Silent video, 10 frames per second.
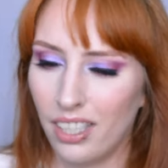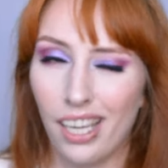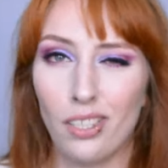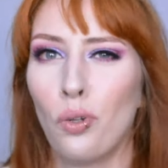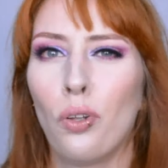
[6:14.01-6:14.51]

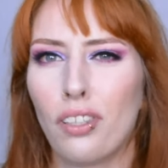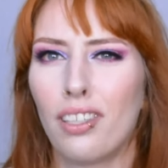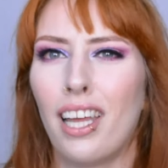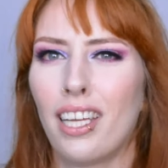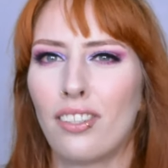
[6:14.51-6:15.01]
It's not
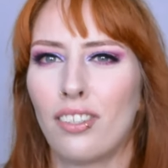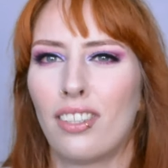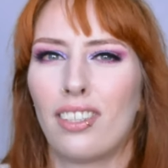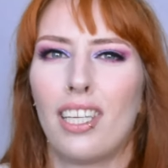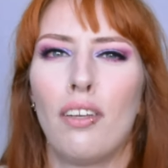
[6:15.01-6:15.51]
like
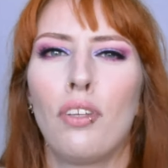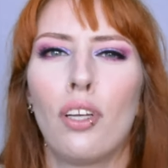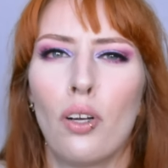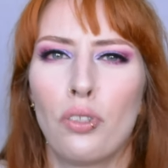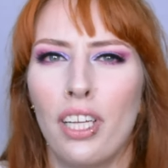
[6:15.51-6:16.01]
if you
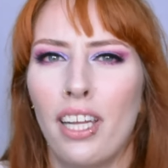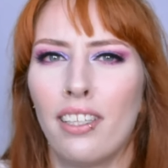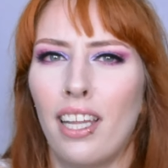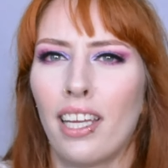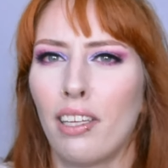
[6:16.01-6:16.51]
go
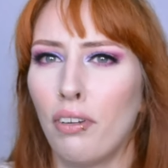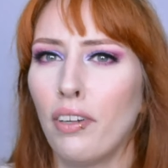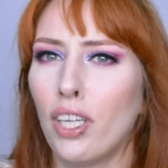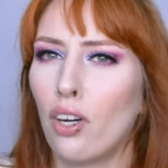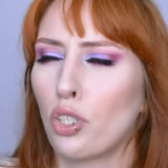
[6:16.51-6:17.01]
stand like in
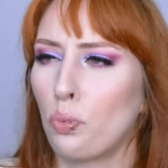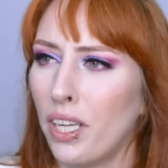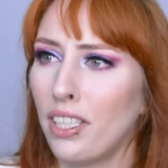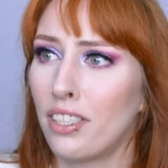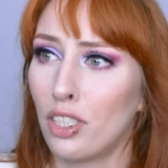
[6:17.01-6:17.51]
very harsh
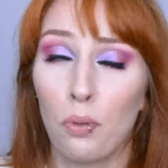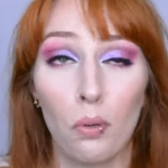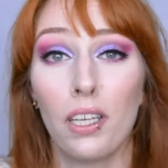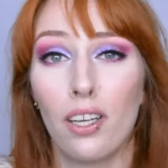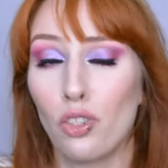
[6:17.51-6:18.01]
winds, it's
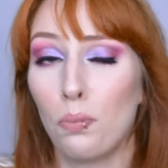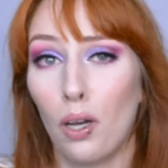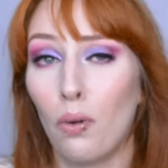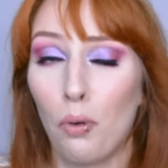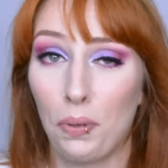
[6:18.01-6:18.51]
probably going to
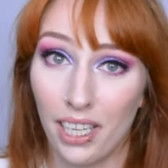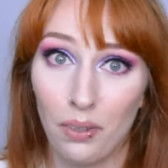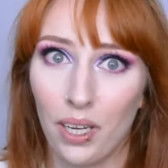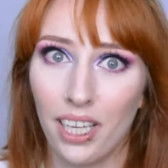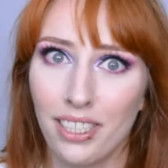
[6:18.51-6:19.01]
blow open
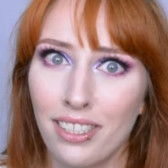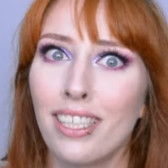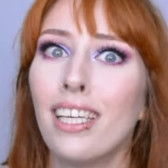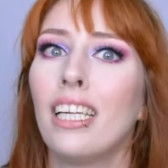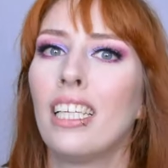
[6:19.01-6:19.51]
anyways.
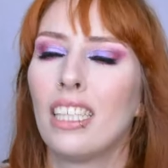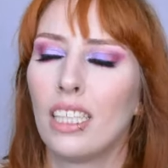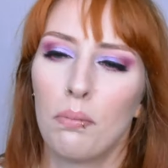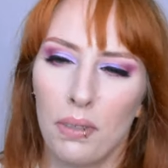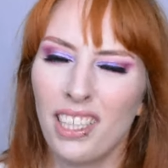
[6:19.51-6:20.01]

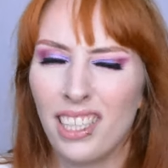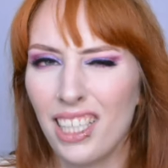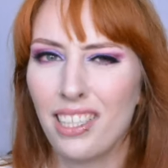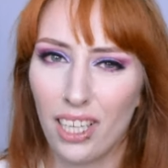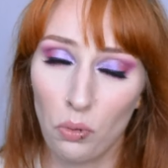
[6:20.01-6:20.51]
But it at
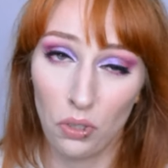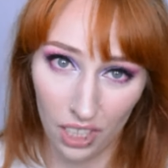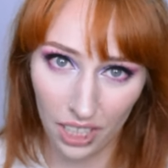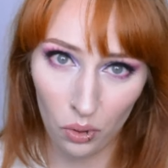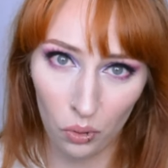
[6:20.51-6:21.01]
least helps a
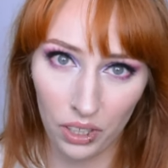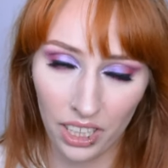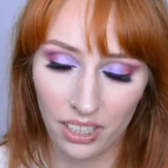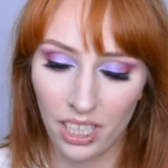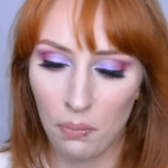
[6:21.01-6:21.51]
little
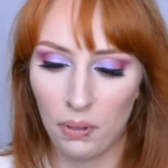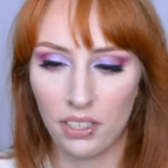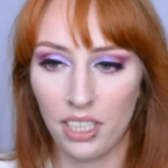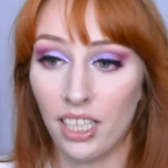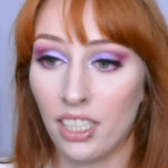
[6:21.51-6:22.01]
in
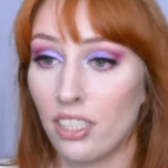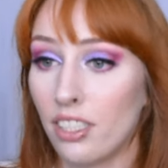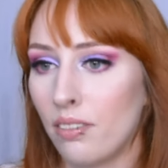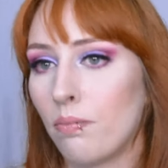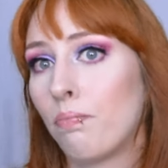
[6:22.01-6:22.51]
keeping
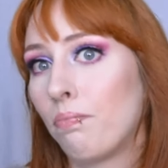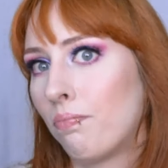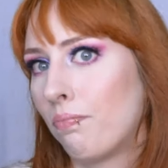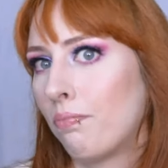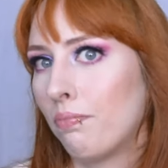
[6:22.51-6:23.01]
things
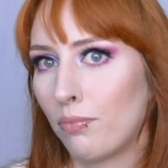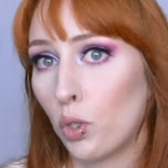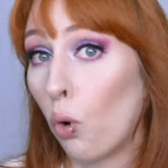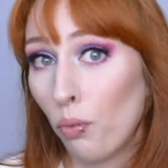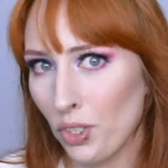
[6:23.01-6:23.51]

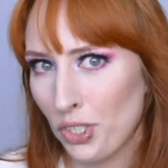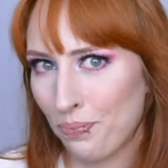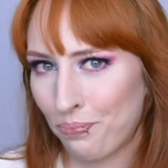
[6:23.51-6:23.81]
covered.